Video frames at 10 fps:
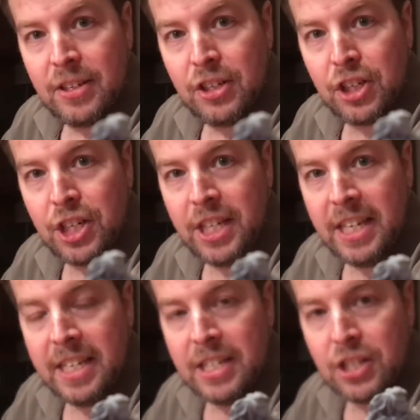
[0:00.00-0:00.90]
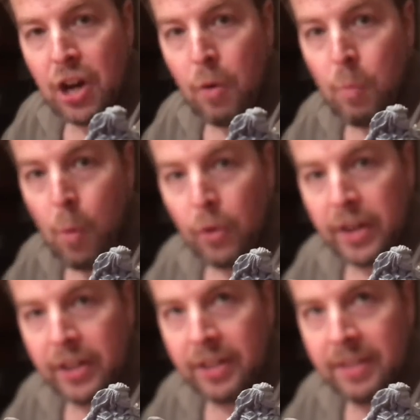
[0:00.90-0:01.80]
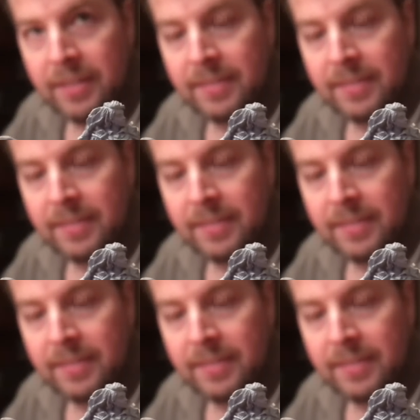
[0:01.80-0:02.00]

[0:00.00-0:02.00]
She is a warrior.